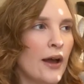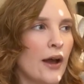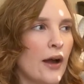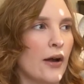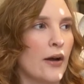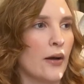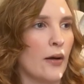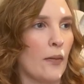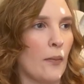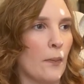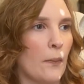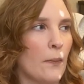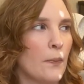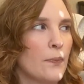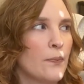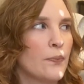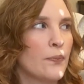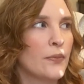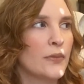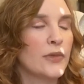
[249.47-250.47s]

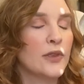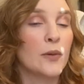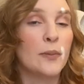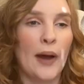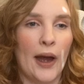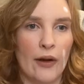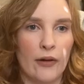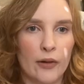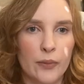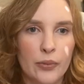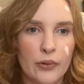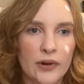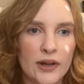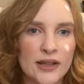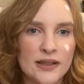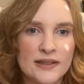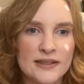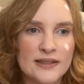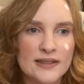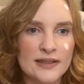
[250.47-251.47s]
the
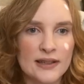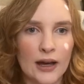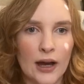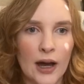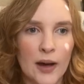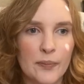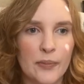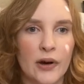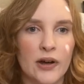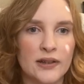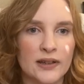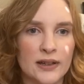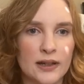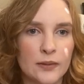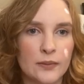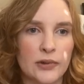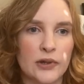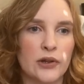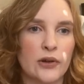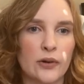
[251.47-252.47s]
PowerPoints up on the
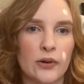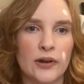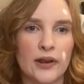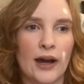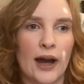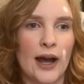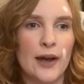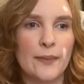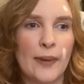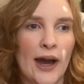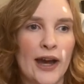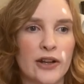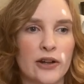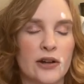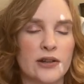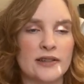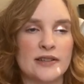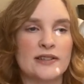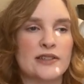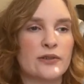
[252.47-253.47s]
computer or the iPad
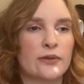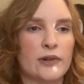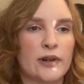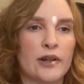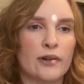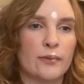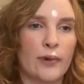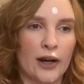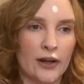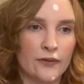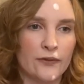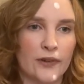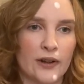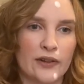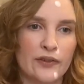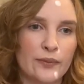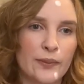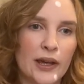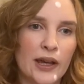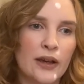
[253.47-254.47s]
on the screen right in front
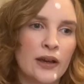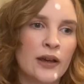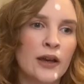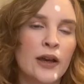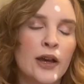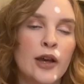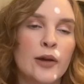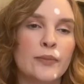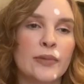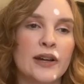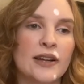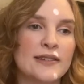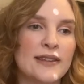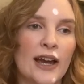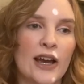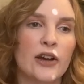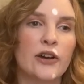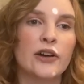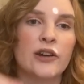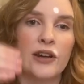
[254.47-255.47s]
of me, because
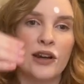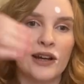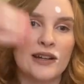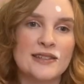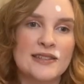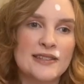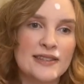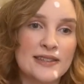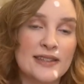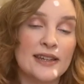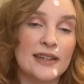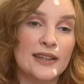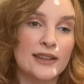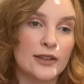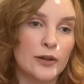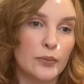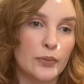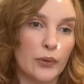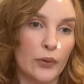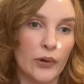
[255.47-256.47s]
I could not see
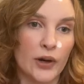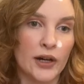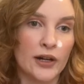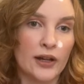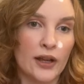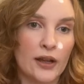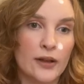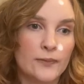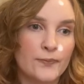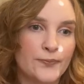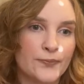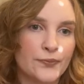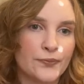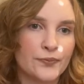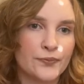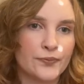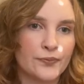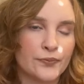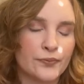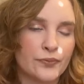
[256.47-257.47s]
the board.
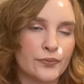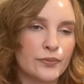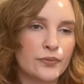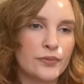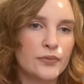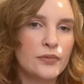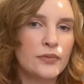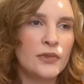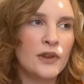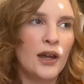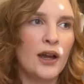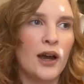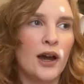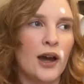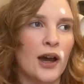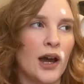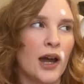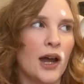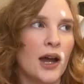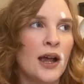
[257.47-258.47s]

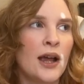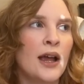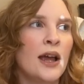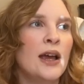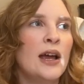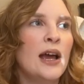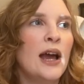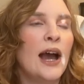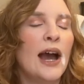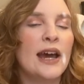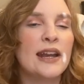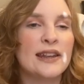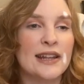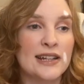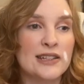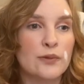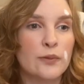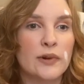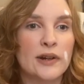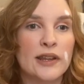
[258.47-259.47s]
And
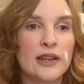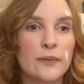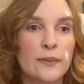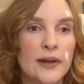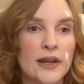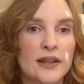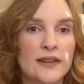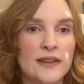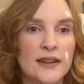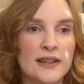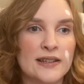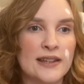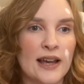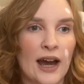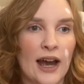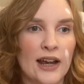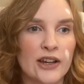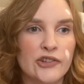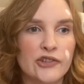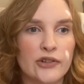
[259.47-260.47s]
that's one of the big things that
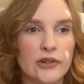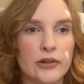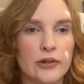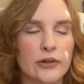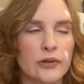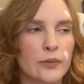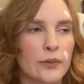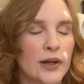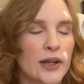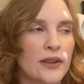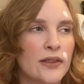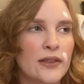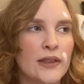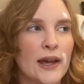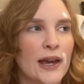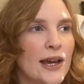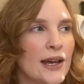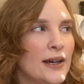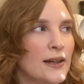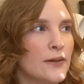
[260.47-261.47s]
I struggled with,
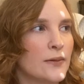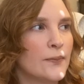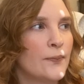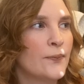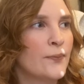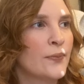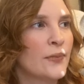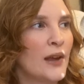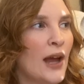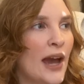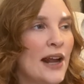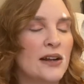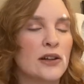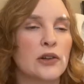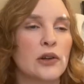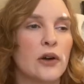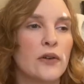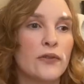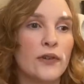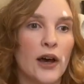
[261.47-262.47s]
and I don't
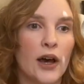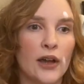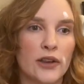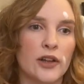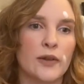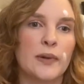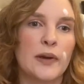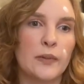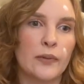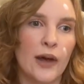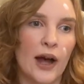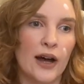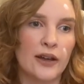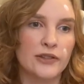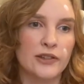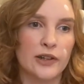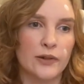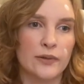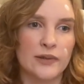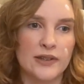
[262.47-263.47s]
know if other people out
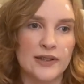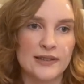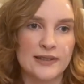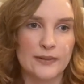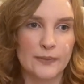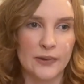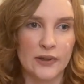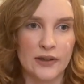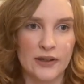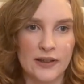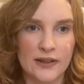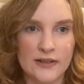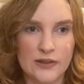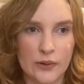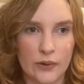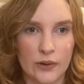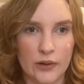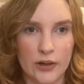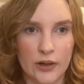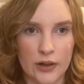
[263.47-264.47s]
there with disabilities
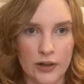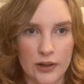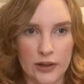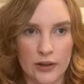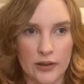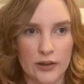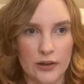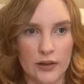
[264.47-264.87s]
or